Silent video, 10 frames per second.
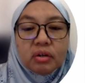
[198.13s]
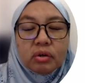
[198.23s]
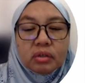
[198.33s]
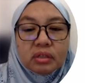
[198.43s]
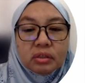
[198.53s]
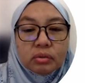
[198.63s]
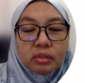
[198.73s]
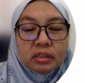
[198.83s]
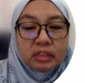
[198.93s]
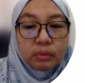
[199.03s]
order to
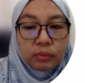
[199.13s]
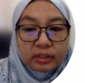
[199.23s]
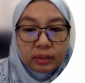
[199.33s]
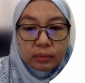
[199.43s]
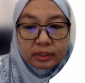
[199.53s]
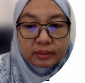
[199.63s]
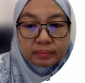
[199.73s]
achieve what they want.